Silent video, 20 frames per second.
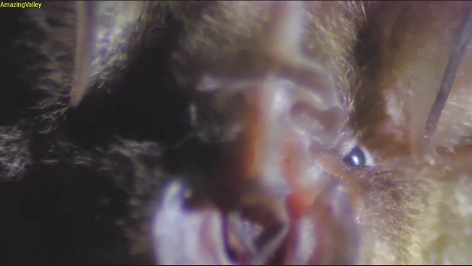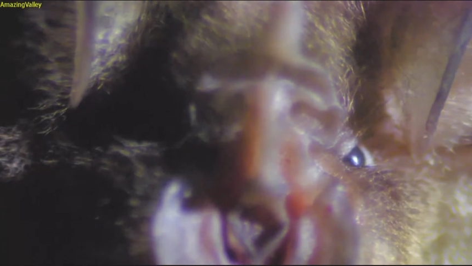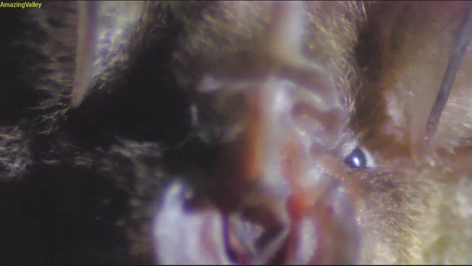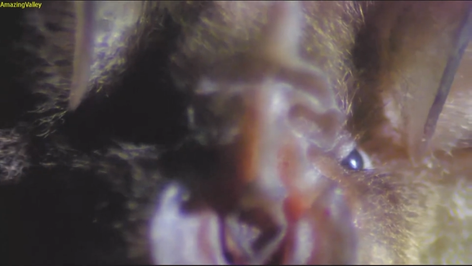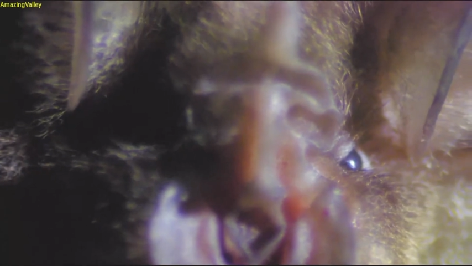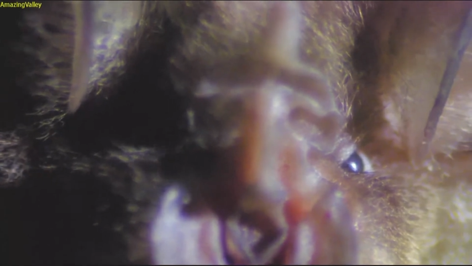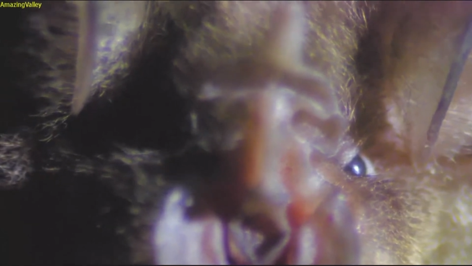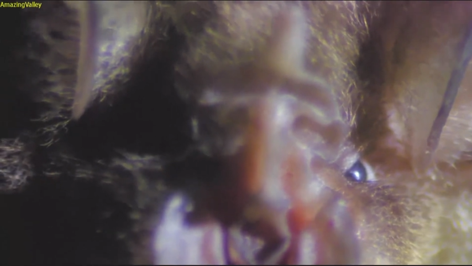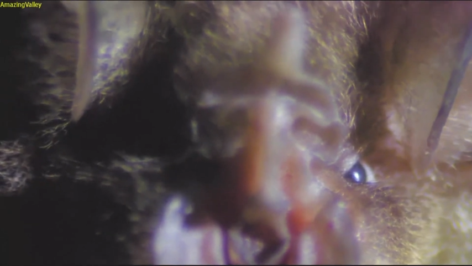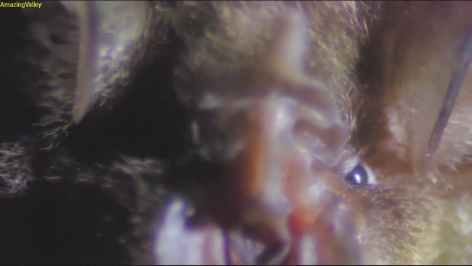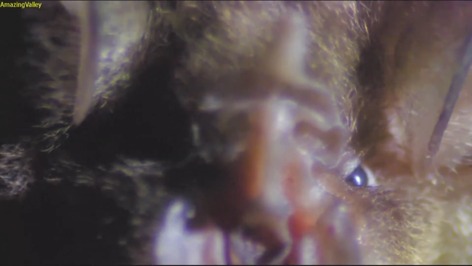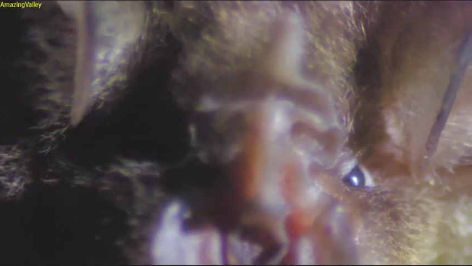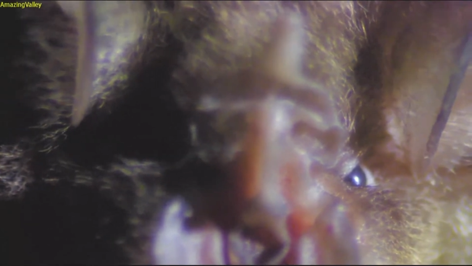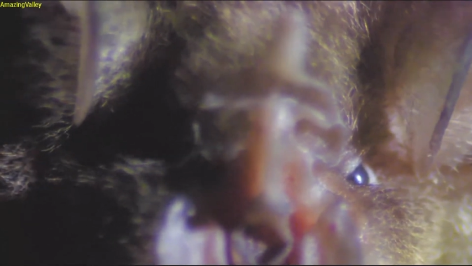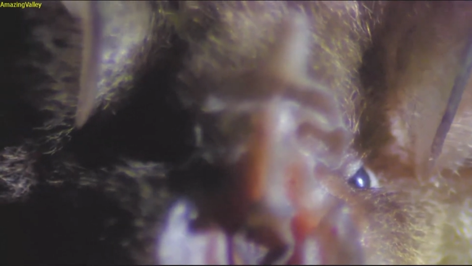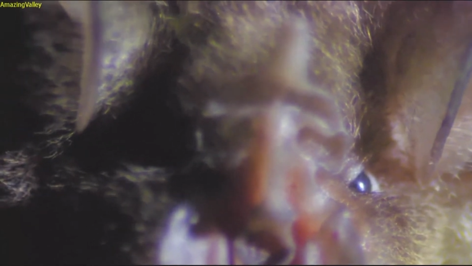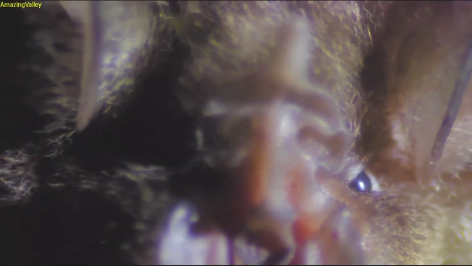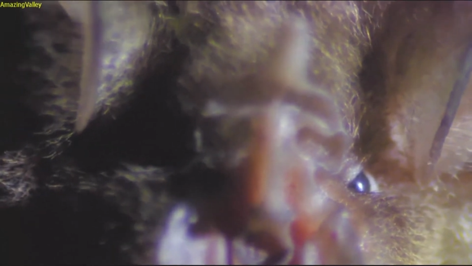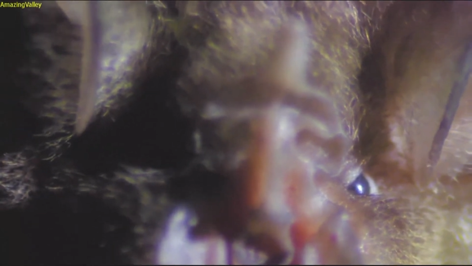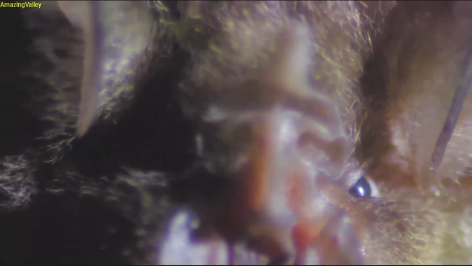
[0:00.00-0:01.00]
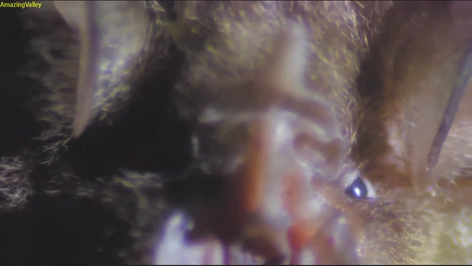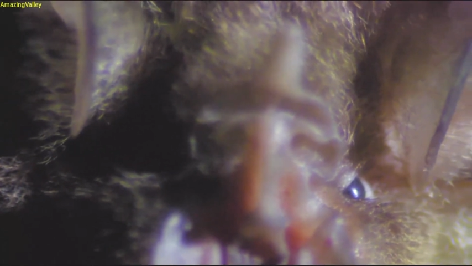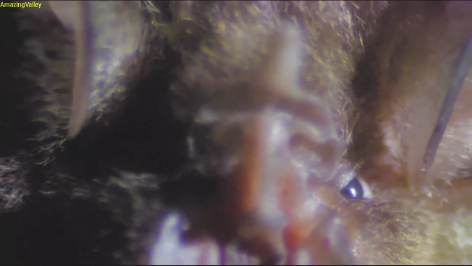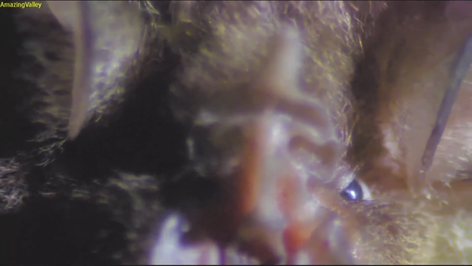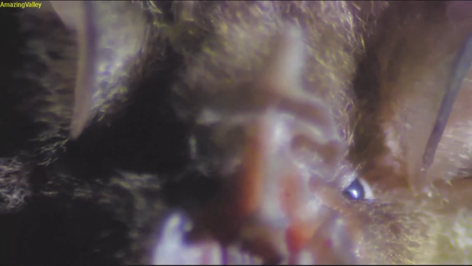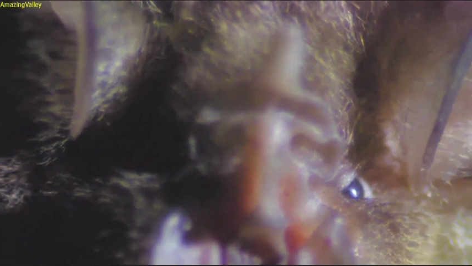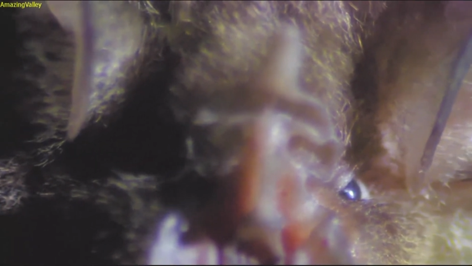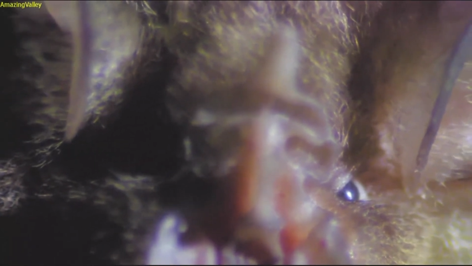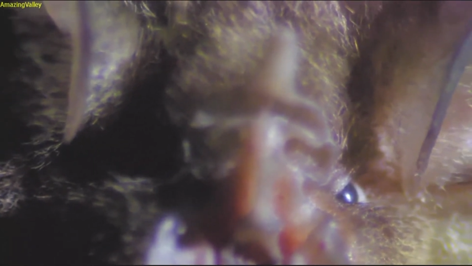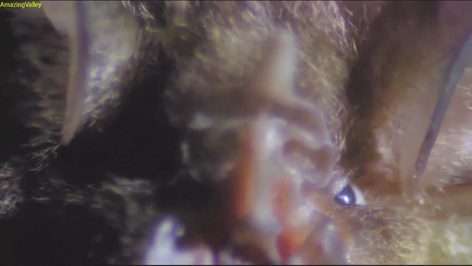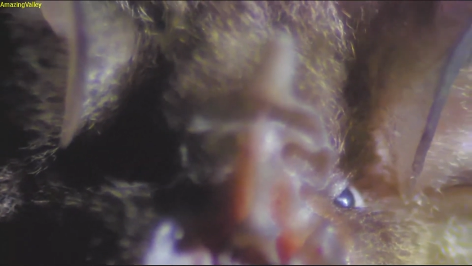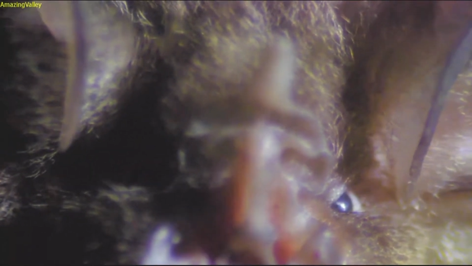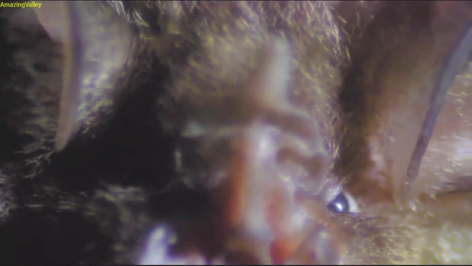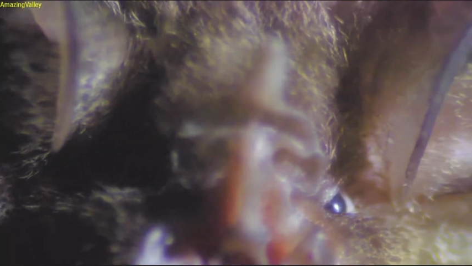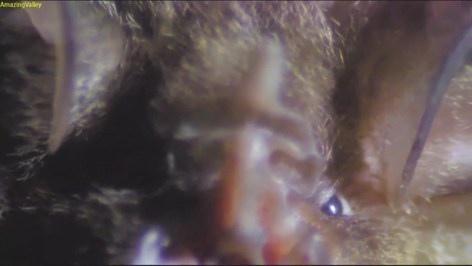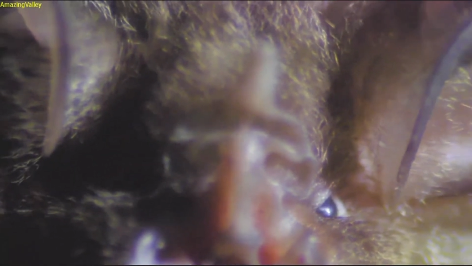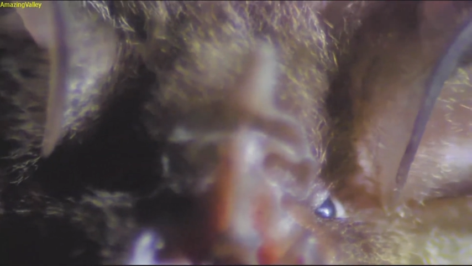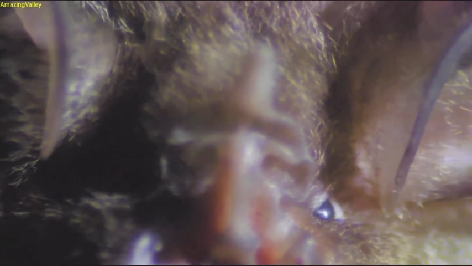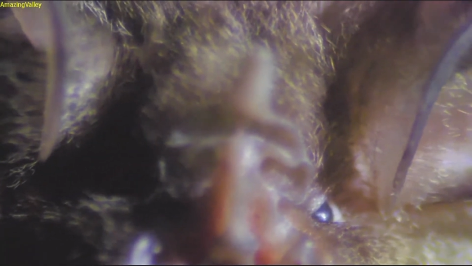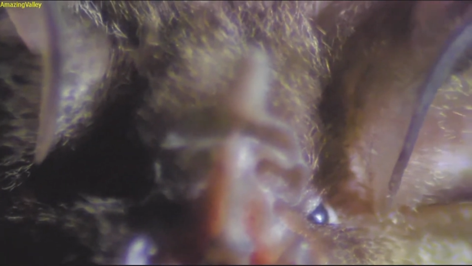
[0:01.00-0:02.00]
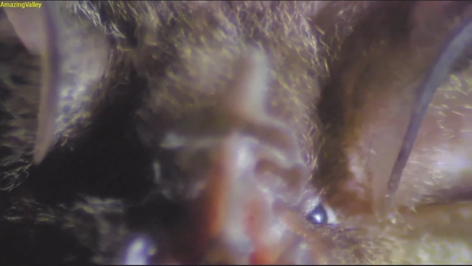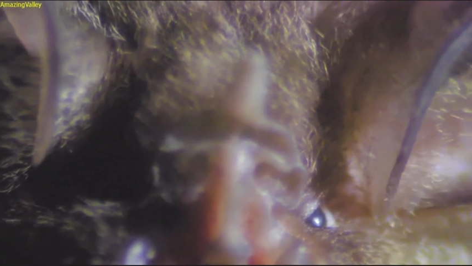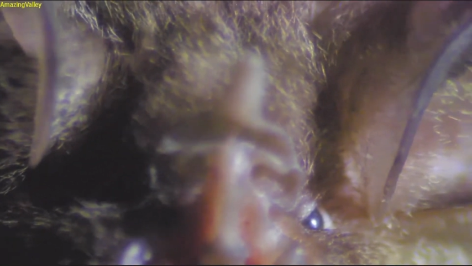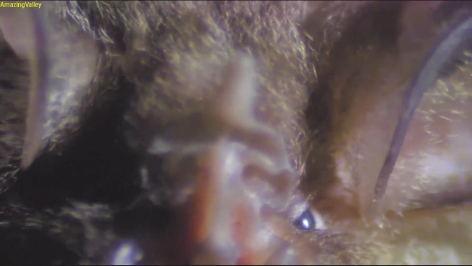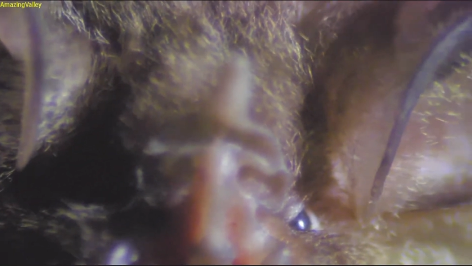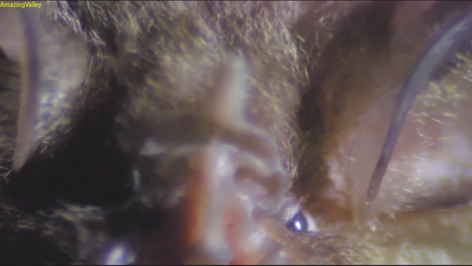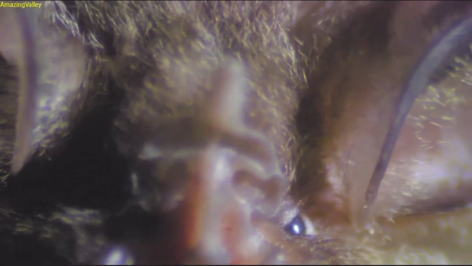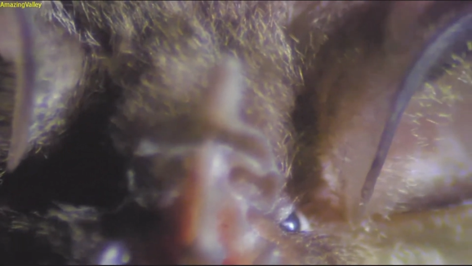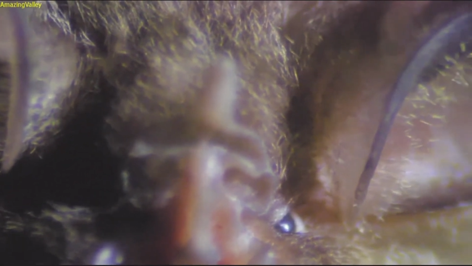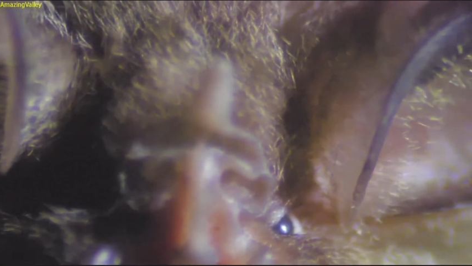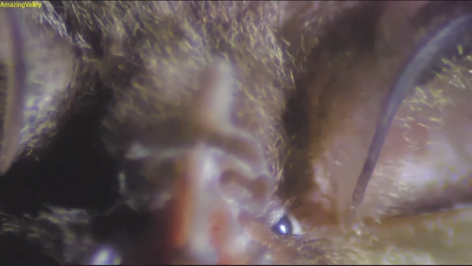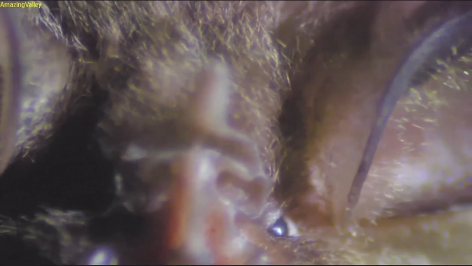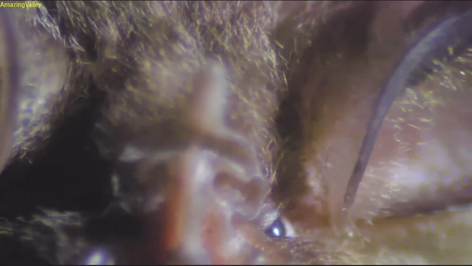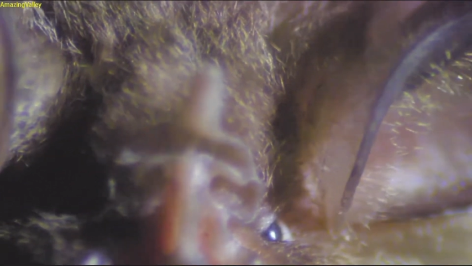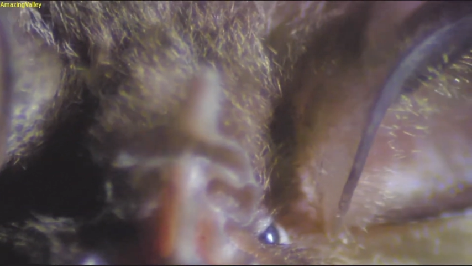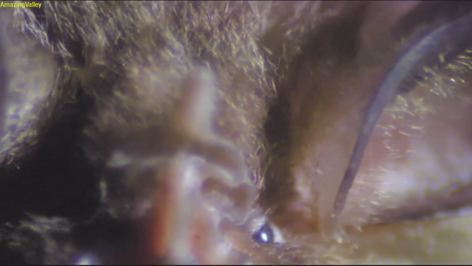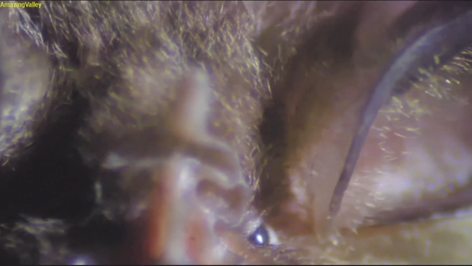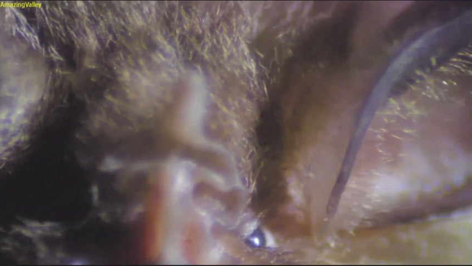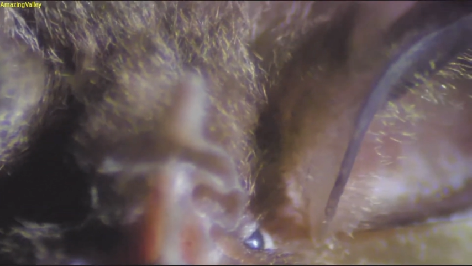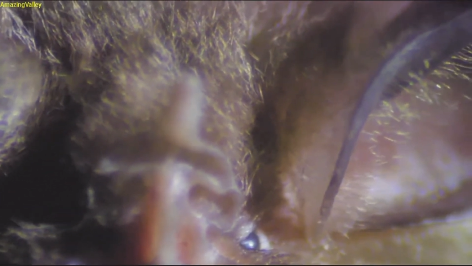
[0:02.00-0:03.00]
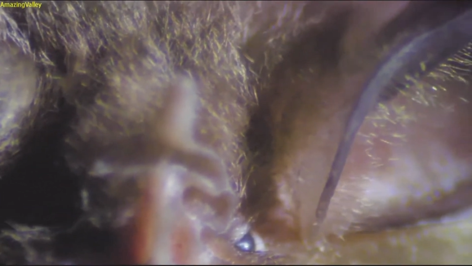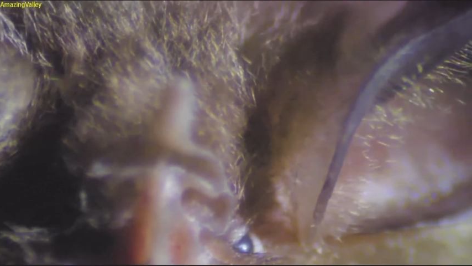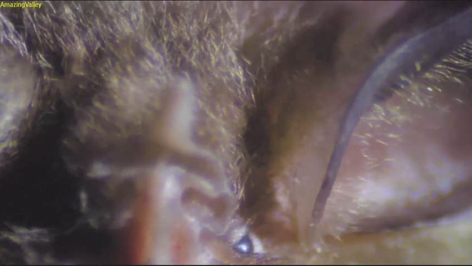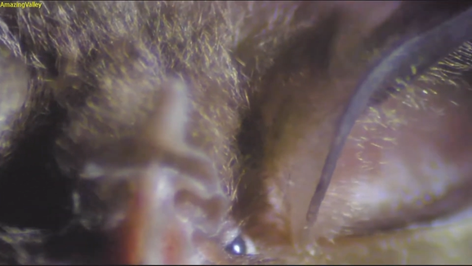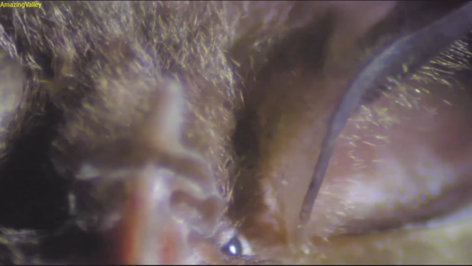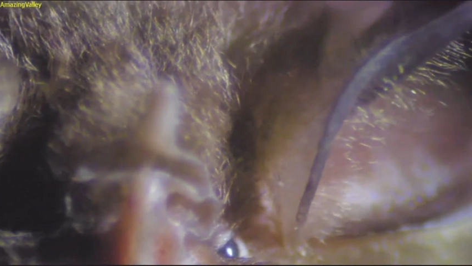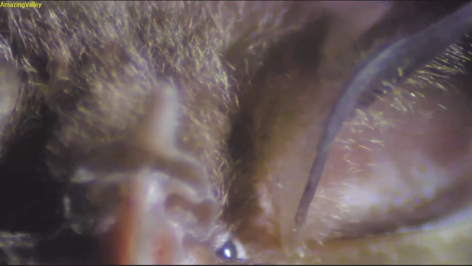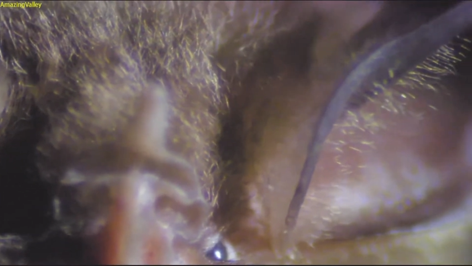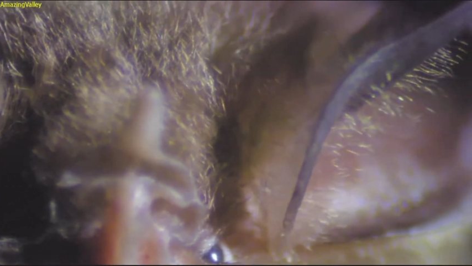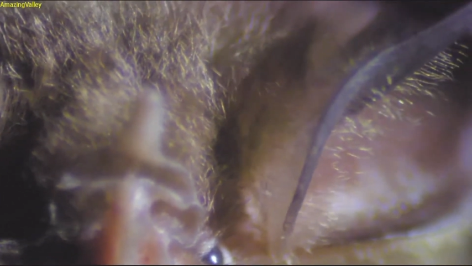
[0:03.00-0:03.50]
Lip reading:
[unreadable: no face in view]